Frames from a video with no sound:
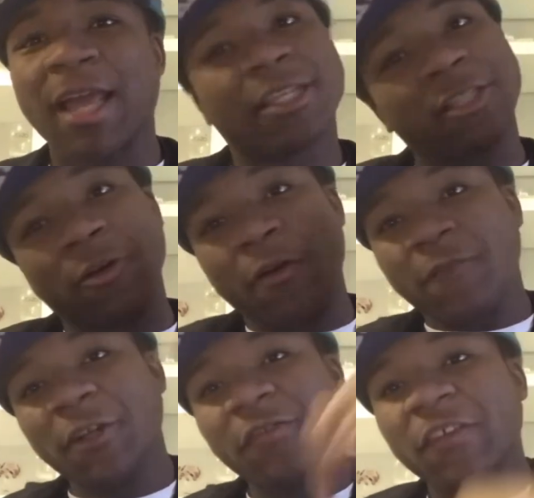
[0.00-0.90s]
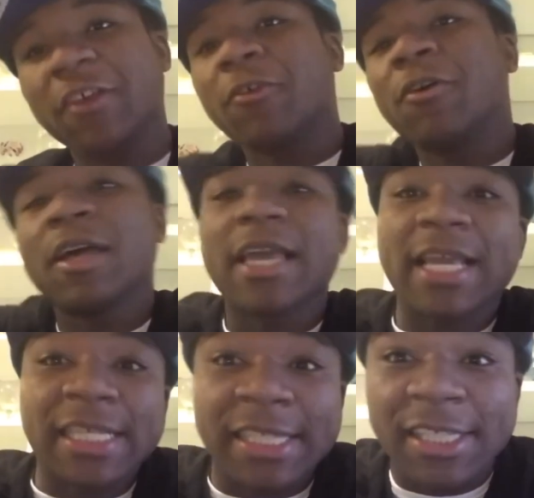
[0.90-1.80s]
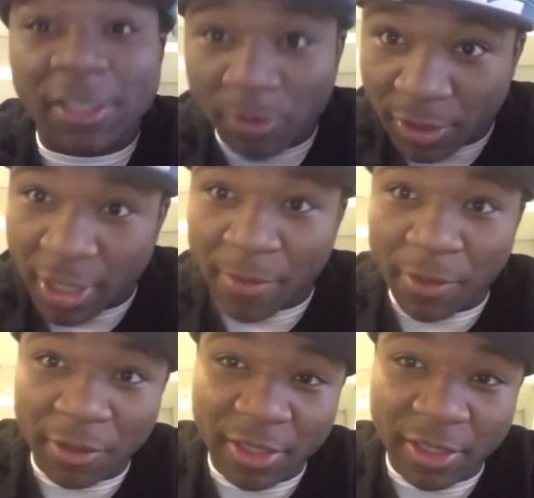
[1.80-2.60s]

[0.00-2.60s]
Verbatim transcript: so first vehicle is Soda Skimmer.